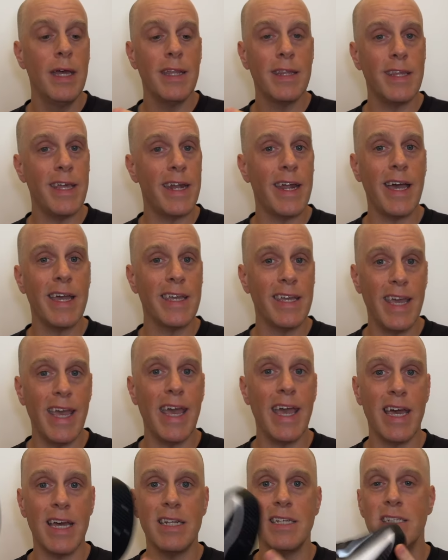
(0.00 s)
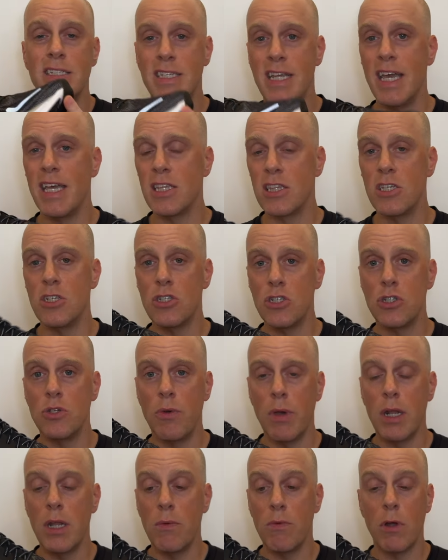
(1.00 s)
that I can take this shoe
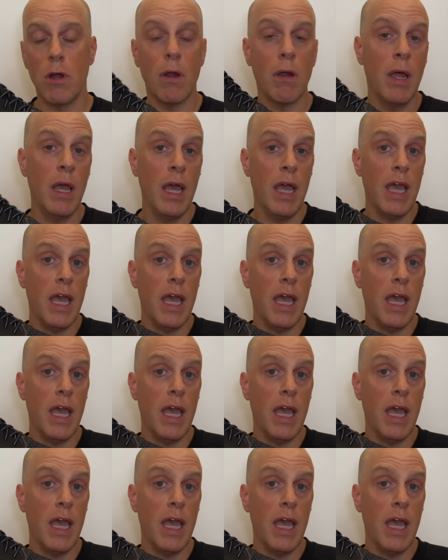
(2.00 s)
anywhere.